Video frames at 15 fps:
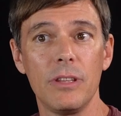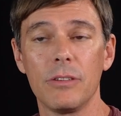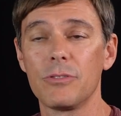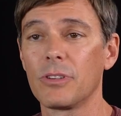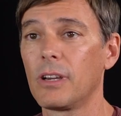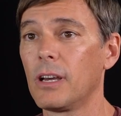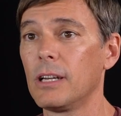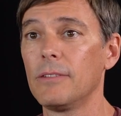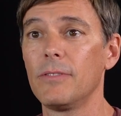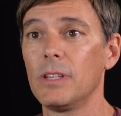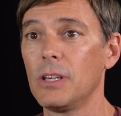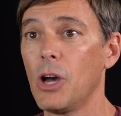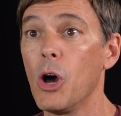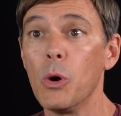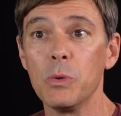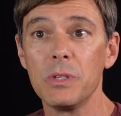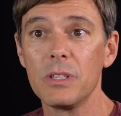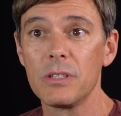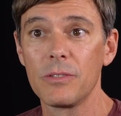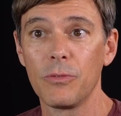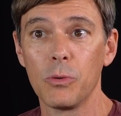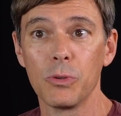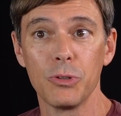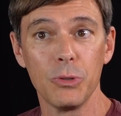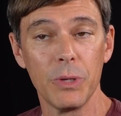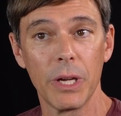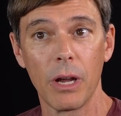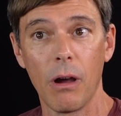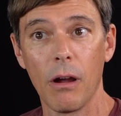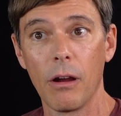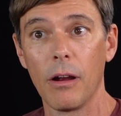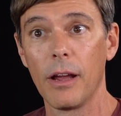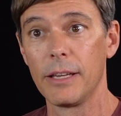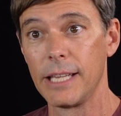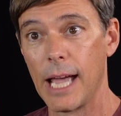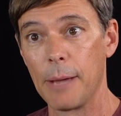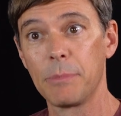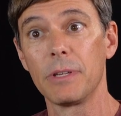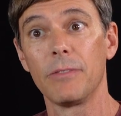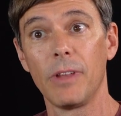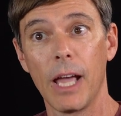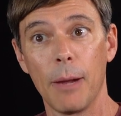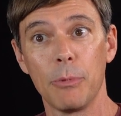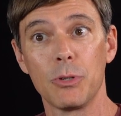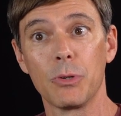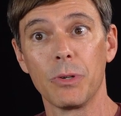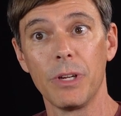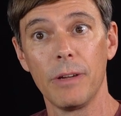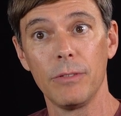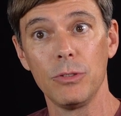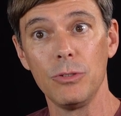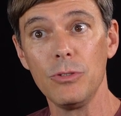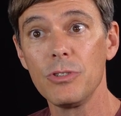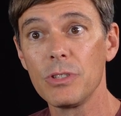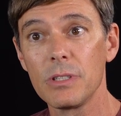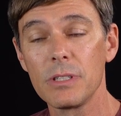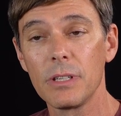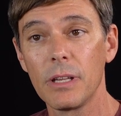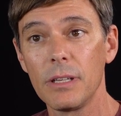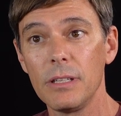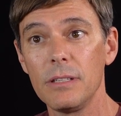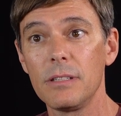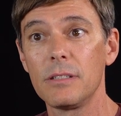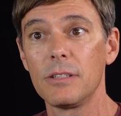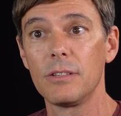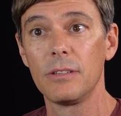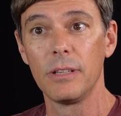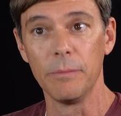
Those are kind of the hosts for doing our adaptive laboratory evolution studies to